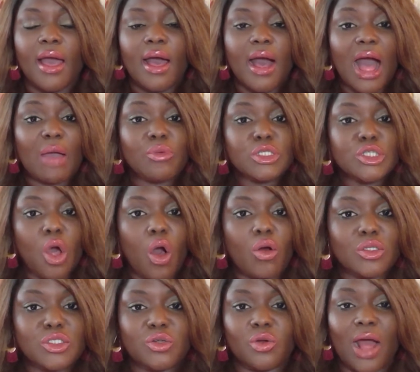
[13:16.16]
I was
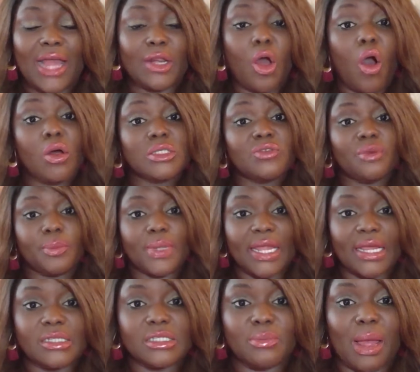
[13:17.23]
also I had also
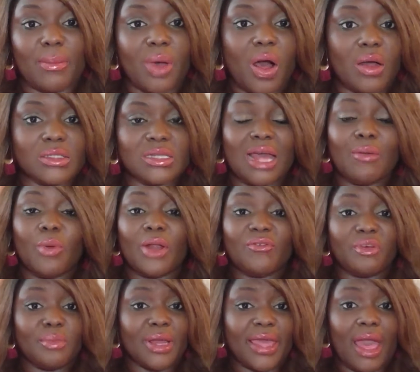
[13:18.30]
replaced my boss. I went
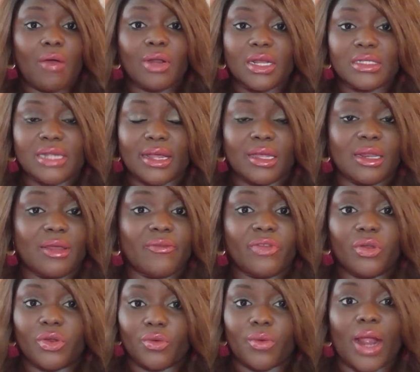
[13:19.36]
from account executive
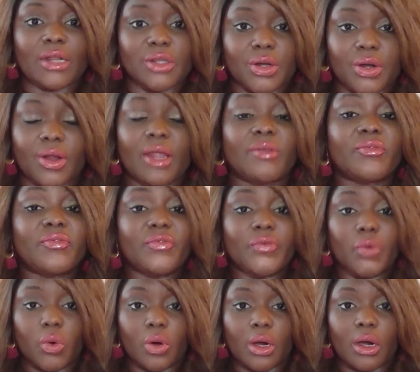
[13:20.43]
to director in
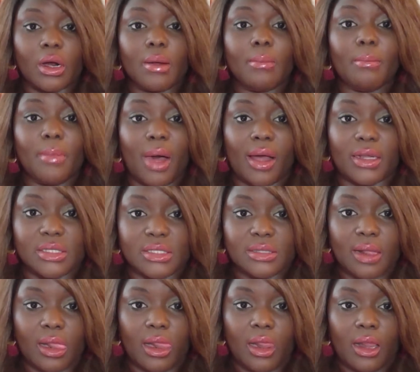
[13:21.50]
4 months.
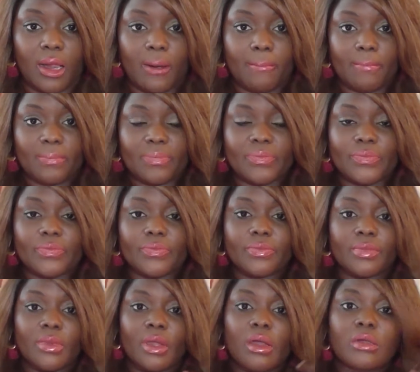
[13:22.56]

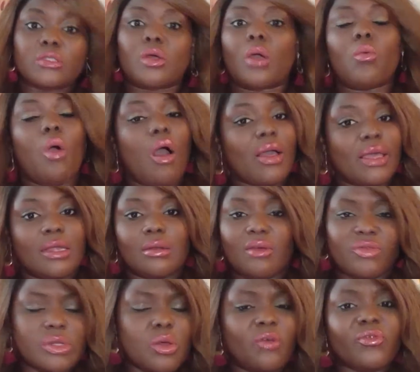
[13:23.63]
So I walk in,
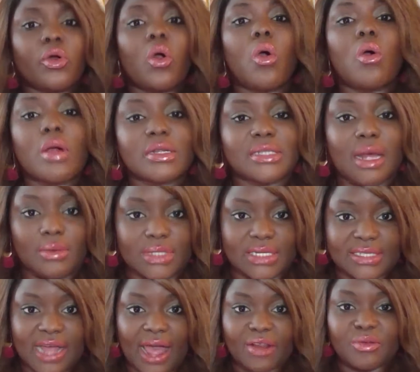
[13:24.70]
so of course I was
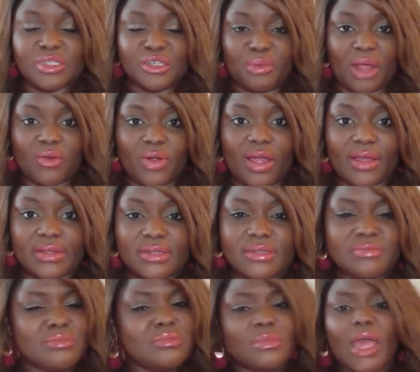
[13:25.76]
entitled to my raise.
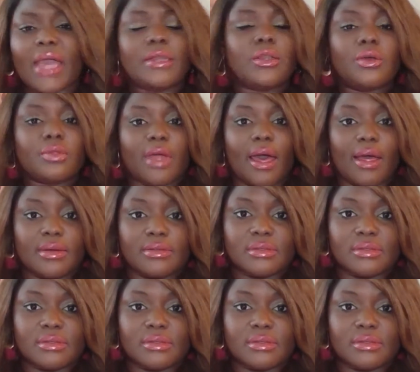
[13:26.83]
I knew that.